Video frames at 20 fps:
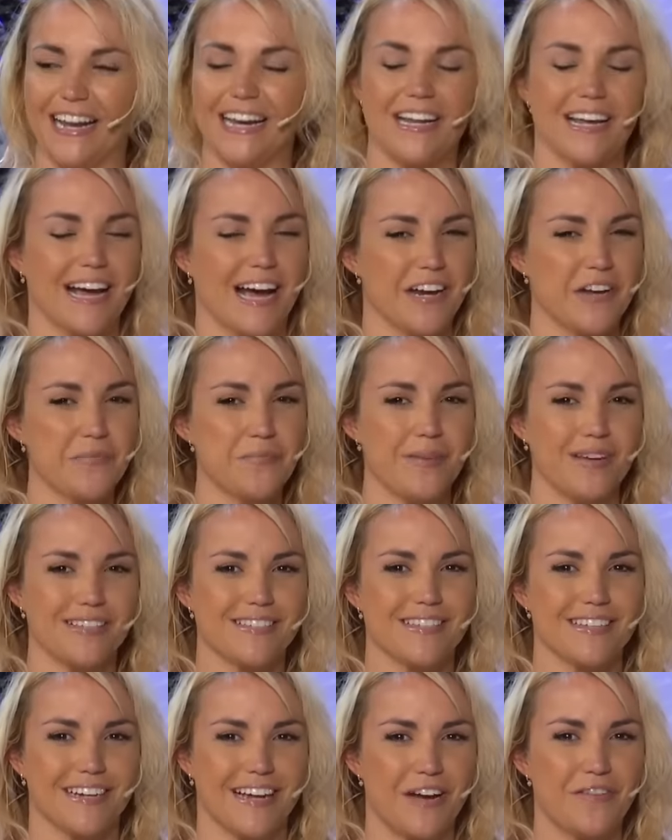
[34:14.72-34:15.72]
and it kind of
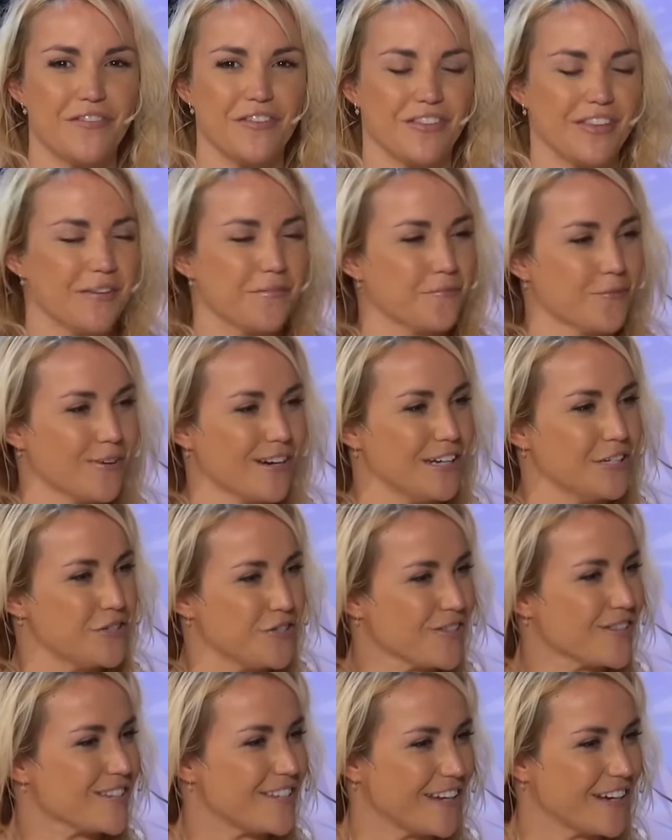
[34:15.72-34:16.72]
makes it everything more
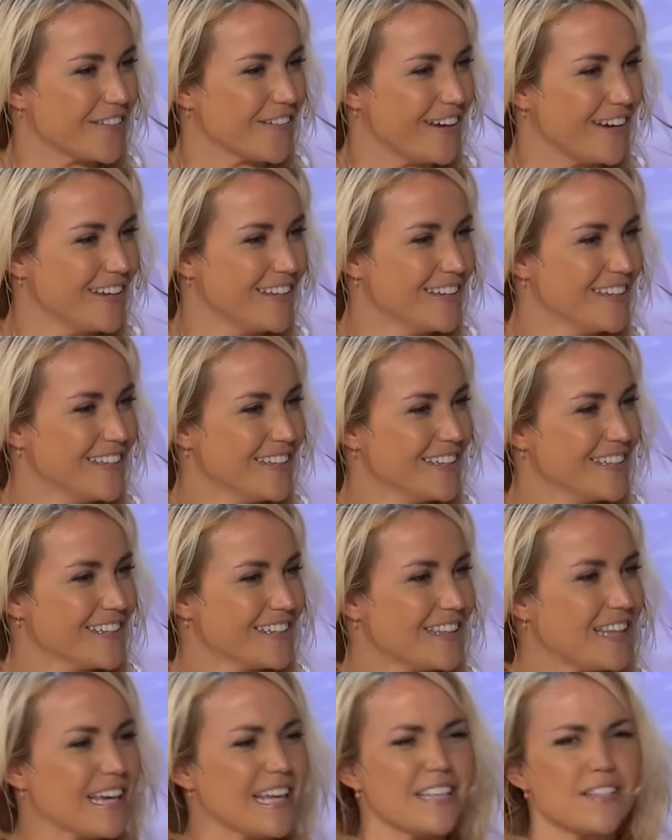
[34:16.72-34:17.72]
interesting, right? It
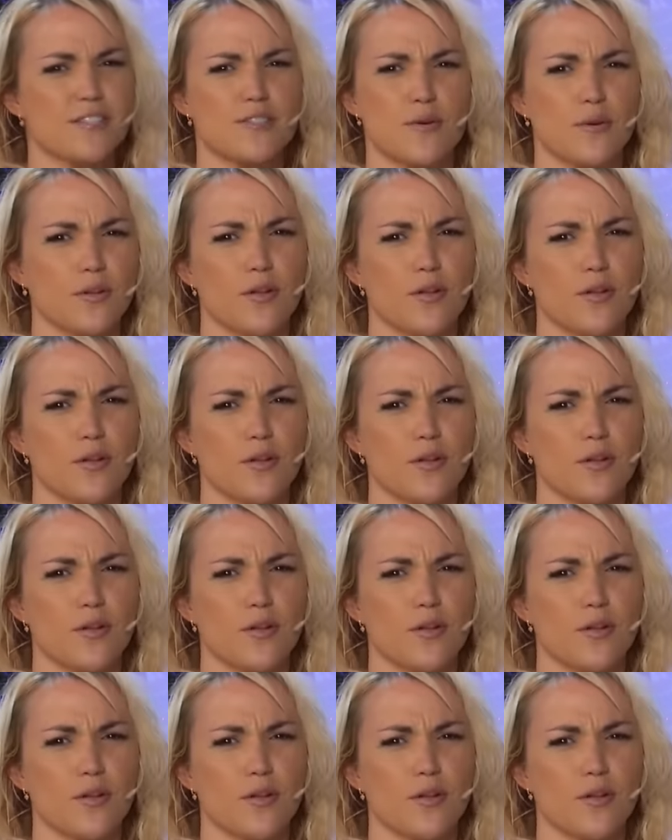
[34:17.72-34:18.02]
does. Like it's it does. no